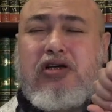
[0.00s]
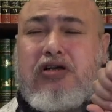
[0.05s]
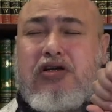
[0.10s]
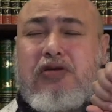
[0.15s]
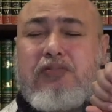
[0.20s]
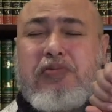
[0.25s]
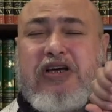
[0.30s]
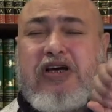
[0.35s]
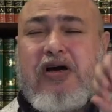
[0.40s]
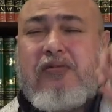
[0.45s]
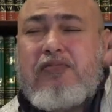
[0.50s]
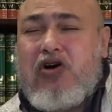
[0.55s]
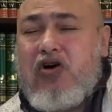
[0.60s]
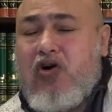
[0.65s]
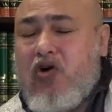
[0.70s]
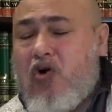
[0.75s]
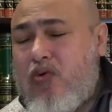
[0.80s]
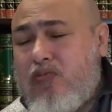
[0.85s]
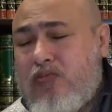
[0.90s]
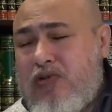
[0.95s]
become
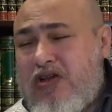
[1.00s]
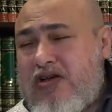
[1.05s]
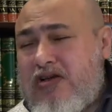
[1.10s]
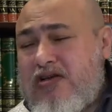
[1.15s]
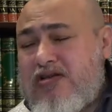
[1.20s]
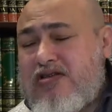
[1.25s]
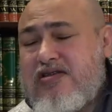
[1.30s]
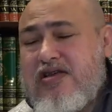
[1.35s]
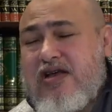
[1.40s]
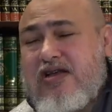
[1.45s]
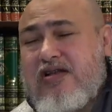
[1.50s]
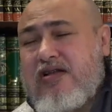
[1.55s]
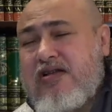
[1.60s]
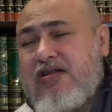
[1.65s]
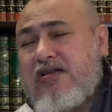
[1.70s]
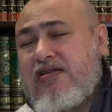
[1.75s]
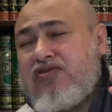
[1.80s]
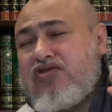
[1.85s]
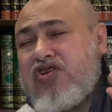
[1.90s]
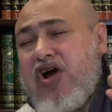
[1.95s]
homeless
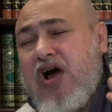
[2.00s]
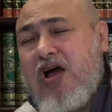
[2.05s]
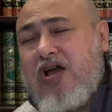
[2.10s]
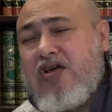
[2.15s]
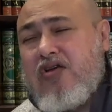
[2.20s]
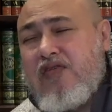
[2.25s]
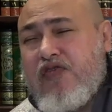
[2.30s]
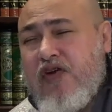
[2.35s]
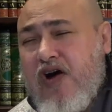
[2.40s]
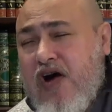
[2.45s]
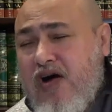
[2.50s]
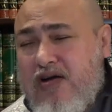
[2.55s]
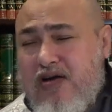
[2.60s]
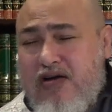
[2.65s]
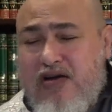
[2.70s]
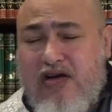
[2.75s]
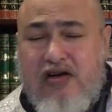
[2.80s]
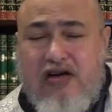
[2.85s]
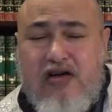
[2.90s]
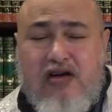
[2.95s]
and die of
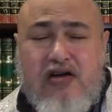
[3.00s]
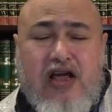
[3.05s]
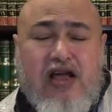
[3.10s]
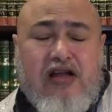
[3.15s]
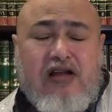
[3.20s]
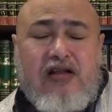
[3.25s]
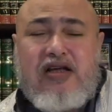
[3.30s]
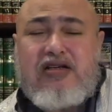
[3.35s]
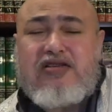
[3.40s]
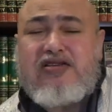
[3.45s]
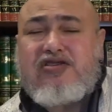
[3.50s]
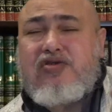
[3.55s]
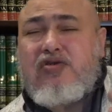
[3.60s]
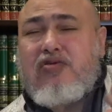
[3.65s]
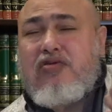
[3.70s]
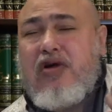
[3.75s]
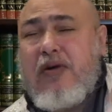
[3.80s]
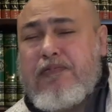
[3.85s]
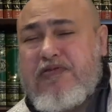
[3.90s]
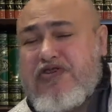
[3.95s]
hunger and lets
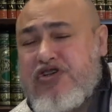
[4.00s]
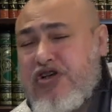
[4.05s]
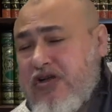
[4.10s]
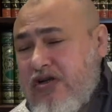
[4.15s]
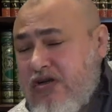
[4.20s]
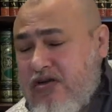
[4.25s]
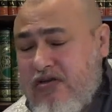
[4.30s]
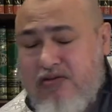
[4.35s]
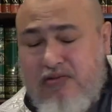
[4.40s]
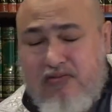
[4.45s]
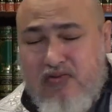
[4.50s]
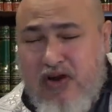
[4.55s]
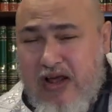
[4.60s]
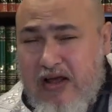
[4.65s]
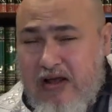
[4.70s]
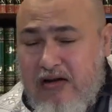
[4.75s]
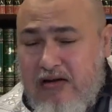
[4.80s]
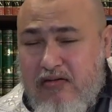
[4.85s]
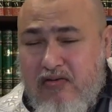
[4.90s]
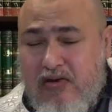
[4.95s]
corruption
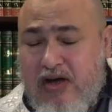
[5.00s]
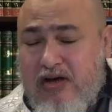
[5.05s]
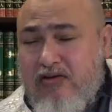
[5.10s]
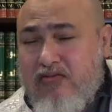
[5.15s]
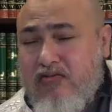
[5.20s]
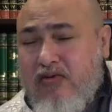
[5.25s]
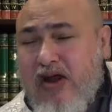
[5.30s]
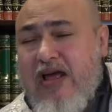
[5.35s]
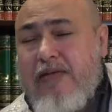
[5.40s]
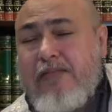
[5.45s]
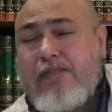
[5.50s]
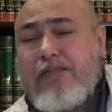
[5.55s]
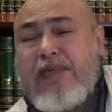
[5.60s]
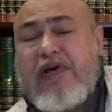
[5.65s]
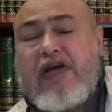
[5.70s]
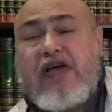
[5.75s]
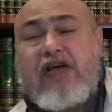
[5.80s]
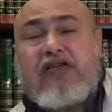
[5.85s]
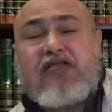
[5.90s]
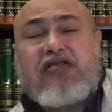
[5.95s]
run
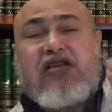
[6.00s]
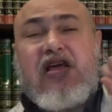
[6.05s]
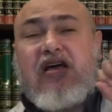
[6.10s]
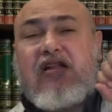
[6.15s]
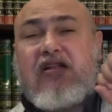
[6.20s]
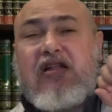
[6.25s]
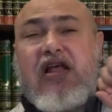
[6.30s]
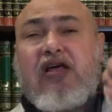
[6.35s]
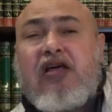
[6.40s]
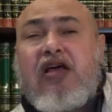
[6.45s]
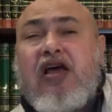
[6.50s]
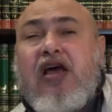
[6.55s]
rampant, and